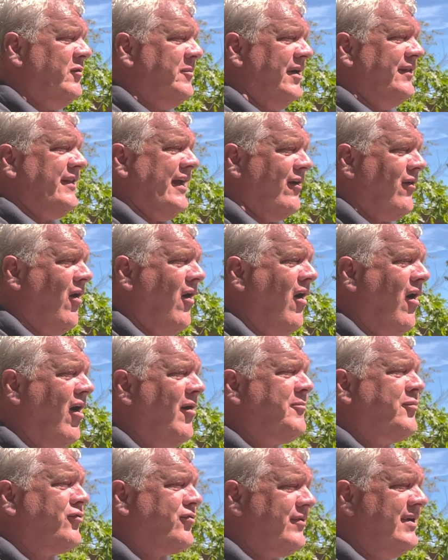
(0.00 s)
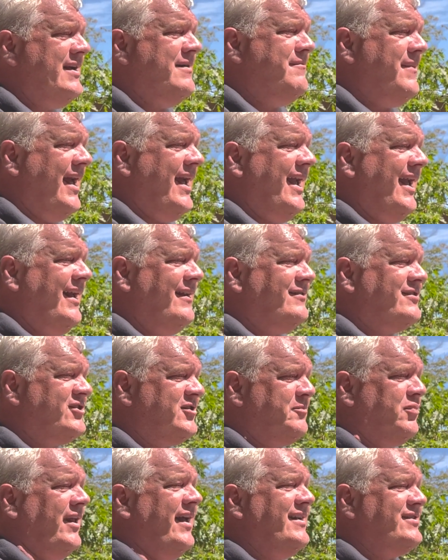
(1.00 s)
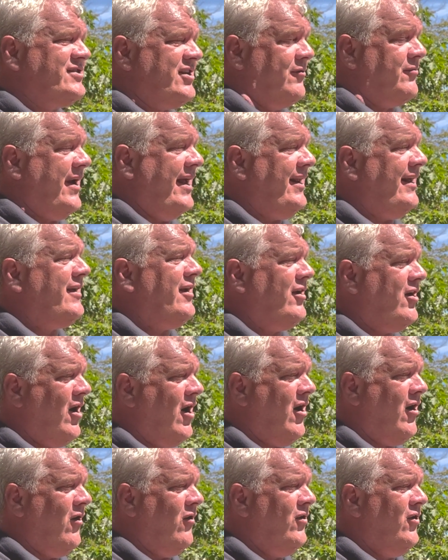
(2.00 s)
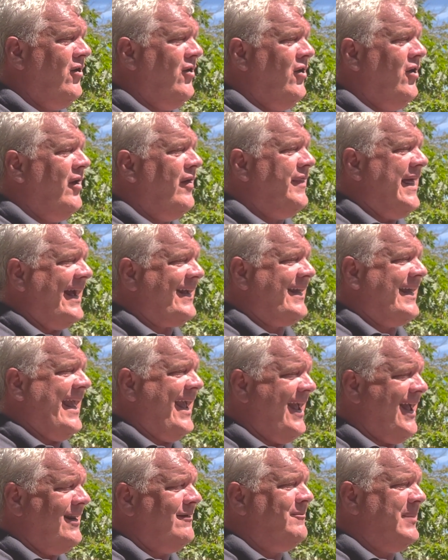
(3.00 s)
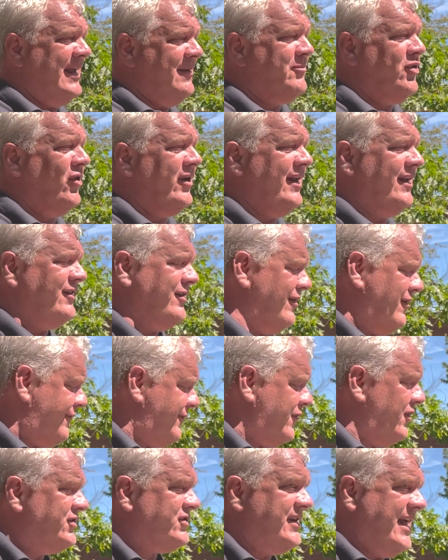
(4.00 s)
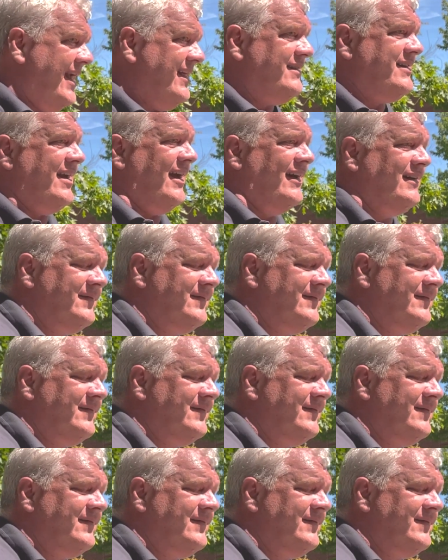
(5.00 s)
But there are pre-made splints that are ready to go that can be put into your first aid kit.